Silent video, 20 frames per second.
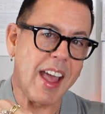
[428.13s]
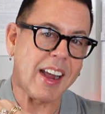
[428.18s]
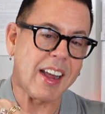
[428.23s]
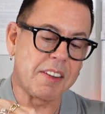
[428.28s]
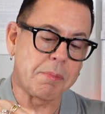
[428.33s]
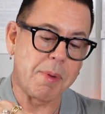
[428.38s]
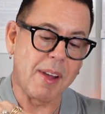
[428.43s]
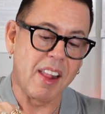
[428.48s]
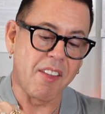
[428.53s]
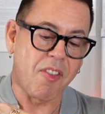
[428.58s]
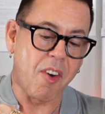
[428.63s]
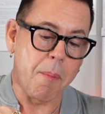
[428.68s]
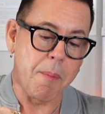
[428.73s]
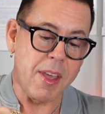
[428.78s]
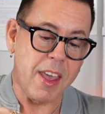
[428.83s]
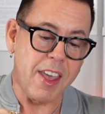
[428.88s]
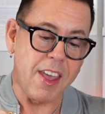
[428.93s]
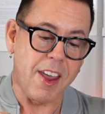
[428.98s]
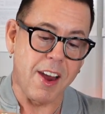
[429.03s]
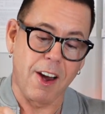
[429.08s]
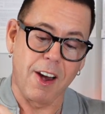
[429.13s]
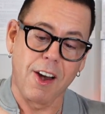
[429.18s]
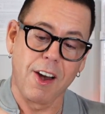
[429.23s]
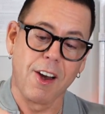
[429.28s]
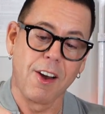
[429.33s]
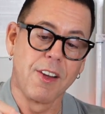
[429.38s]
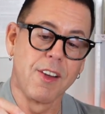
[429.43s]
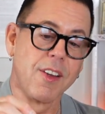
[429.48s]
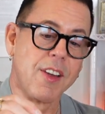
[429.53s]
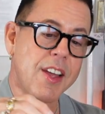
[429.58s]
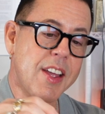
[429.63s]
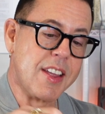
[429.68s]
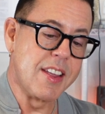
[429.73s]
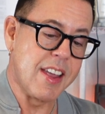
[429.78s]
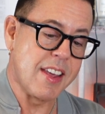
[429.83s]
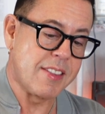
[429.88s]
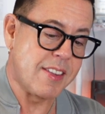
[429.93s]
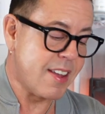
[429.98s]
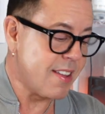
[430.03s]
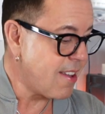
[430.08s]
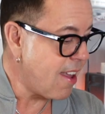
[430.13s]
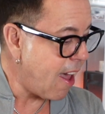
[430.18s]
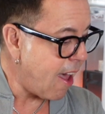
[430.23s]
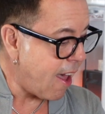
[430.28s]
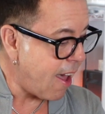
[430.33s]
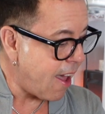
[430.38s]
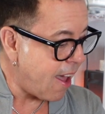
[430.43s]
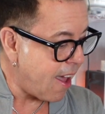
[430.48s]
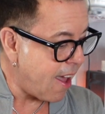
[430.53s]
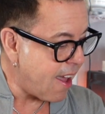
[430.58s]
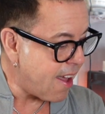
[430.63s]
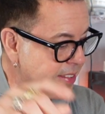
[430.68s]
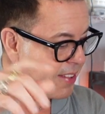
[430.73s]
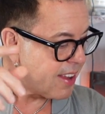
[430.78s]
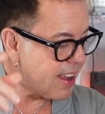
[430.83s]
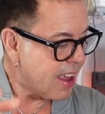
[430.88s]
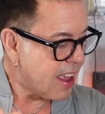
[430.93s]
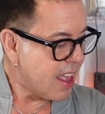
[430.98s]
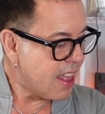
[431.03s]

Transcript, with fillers: I can smell it from here. Yes, yes, yes.